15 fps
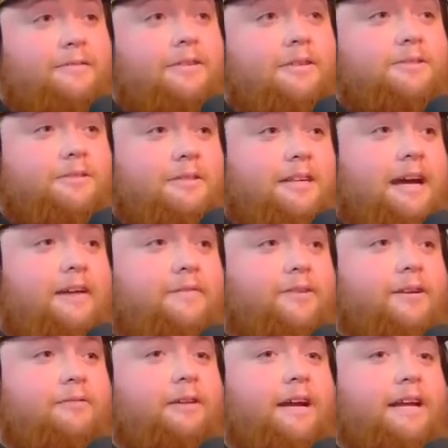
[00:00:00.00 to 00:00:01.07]
Those are in
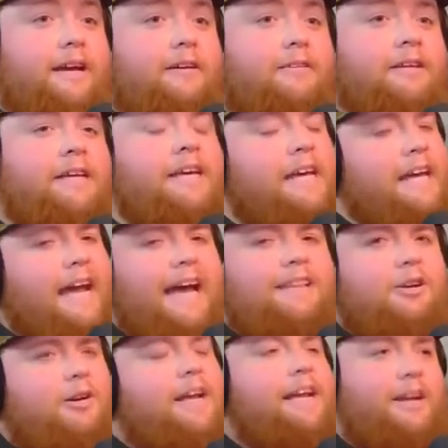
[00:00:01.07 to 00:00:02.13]
Africa right now,
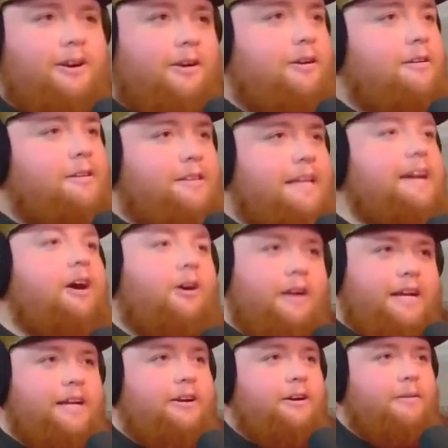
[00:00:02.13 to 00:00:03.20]
and they're here. They are
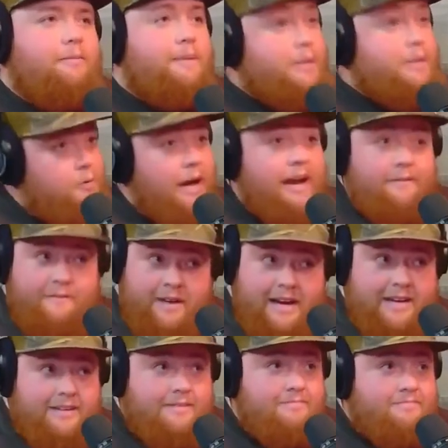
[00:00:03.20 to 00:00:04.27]
here, but you got to
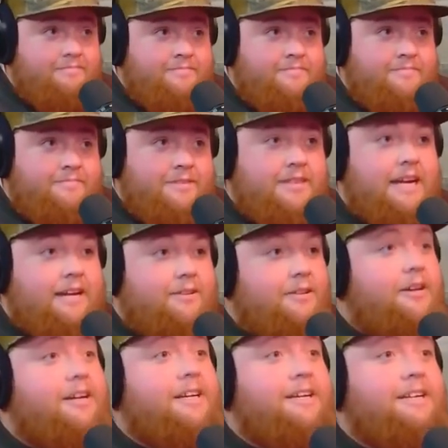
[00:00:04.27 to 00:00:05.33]
find them. You got to look.